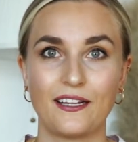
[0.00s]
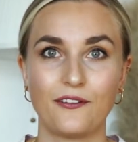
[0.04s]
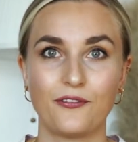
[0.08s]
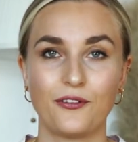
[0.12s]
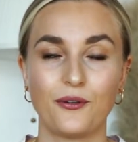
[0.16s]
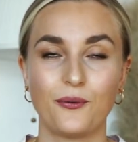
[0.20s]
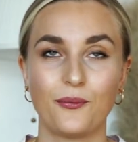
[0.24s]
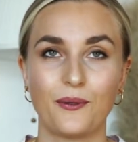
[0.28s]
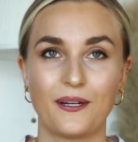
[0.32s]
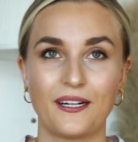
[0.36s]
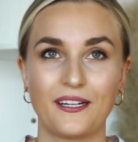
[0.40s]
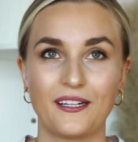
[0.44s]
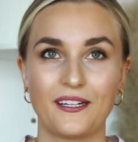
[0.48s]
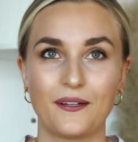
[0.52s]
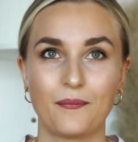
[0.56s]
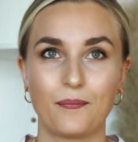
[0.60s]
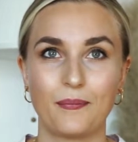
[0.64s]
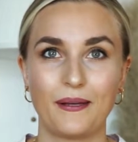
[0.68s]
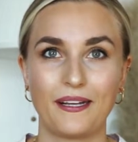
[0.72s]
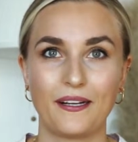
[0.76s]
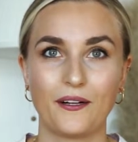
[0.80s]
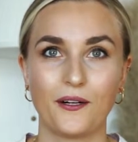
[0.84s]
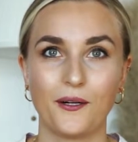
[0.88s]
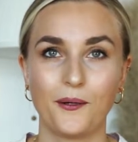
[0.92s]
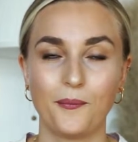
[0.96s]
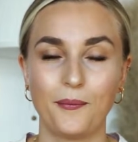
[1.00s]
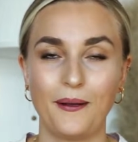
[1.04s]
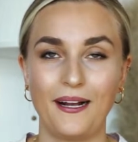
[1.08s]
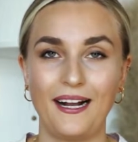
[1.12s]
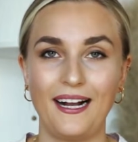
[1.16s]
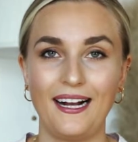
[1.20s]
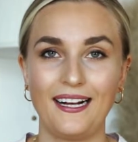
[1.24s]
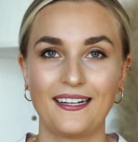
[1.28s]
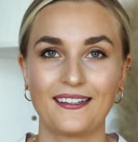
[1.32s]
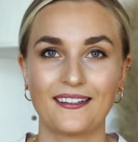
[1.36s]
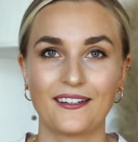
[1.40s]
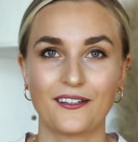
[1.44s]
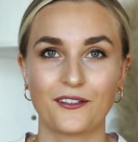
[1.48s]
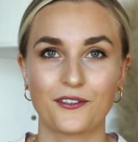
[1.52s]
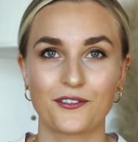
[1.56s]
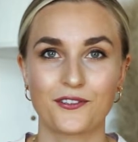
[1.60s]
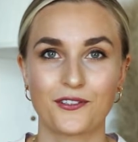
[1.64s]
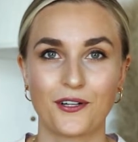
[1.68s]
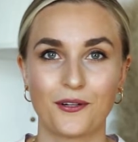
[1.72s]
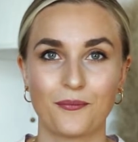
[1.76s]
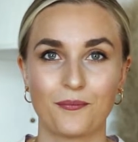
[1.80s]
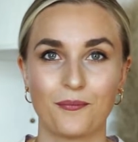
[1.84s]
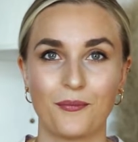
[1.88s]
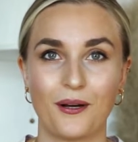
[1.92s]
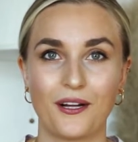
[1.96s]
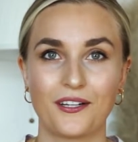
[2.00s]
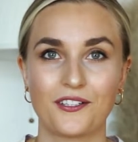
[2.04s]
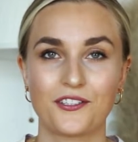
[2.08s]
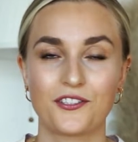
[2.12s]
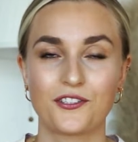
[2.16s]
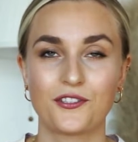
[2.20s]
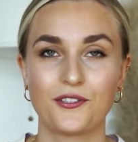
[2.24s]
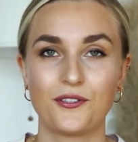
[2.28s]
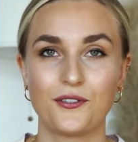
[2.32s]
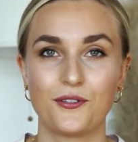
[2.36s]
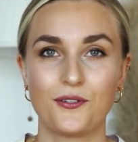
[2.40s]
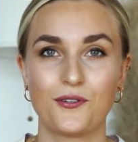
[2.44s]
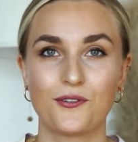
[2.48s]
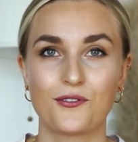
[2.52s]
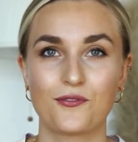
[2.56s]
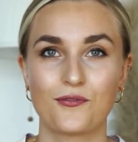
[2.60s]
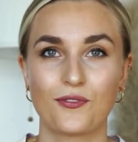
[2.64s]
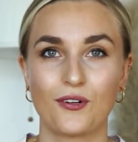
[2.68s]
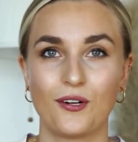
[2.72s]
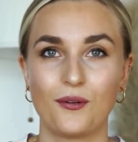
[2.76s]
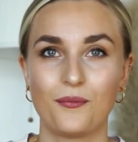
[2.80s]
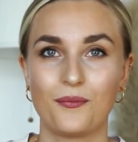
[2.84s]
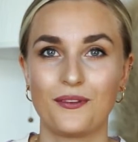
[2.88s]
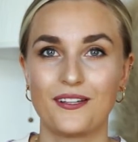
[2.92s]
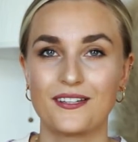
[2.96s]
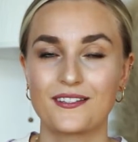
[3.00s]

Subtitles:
if you wanted a bigger bag, there's not much to choose from.